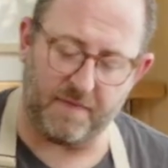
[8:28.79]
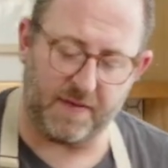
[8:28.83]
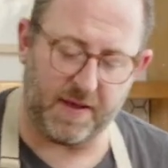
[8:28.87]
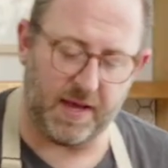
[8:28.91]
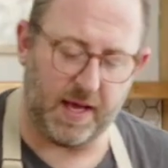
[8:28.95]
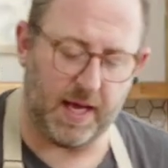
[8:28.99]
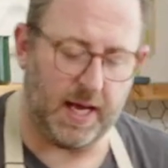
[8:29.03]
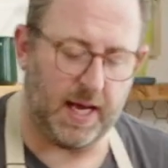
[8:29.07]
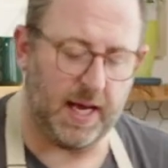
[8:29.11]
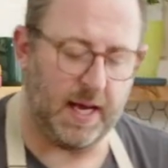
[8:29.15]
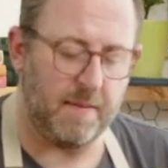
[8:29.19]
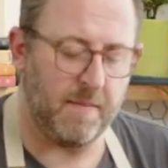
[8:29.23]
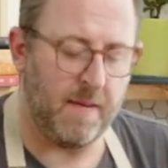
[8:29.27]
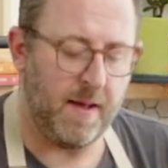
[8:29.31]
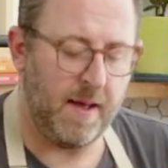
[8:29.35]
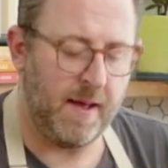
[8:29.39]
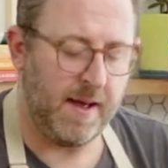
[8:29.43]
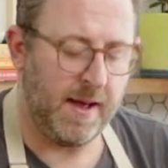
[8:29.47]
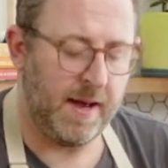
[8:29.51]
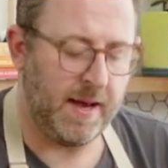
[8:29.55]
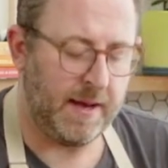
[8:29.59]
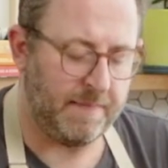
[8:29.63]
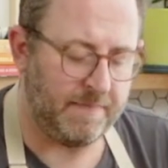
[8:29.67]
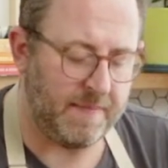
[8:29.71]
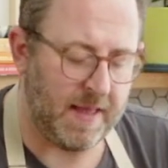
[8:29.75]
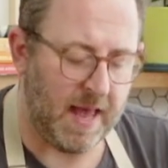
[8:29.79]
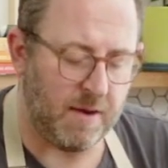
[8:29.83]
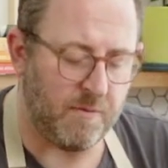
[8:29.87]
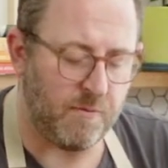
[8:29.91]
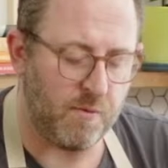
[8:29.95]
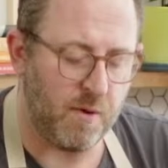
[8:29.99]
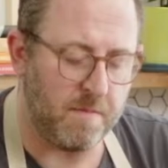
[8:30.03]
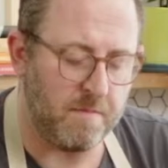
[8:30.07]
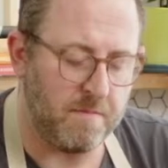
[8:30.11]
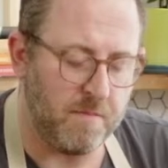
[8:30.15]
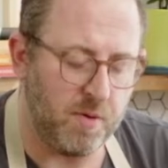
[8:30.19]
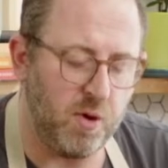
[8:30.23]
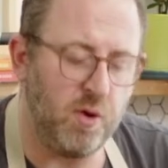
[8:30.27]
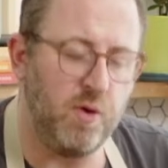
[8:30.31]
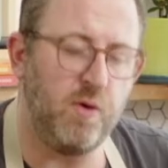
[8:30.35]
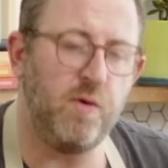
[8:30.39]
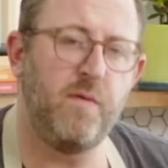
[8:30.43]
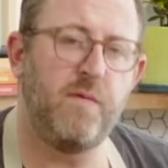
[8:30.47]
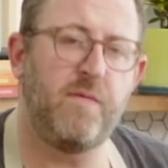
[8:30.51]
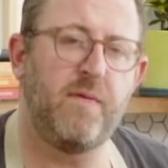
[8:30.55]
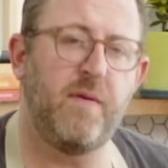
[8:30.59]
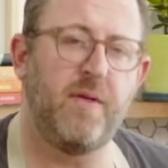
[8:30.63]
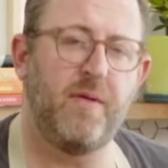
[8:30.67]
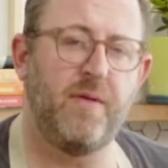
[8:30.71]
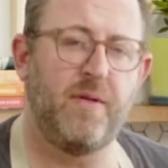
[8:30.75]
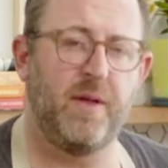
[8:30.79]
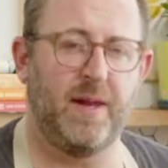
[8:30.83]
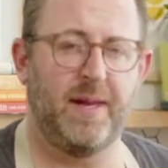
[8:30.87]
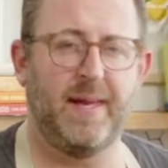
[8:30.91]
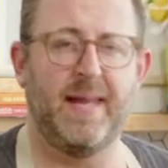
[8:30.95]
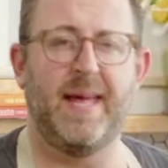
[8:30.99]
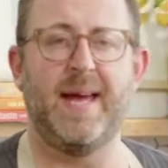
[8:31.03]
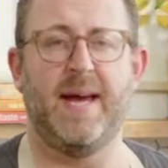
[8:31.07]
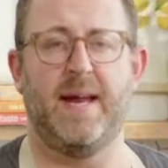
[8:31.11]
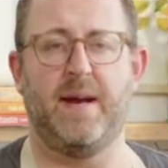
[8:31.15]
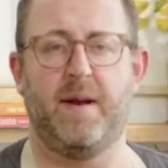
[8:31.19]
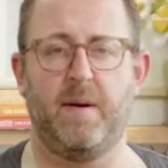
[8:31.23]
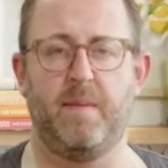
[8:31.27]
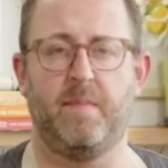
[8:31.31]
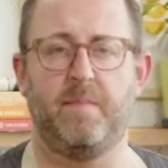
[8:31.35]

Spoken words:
of heat and remove the lid.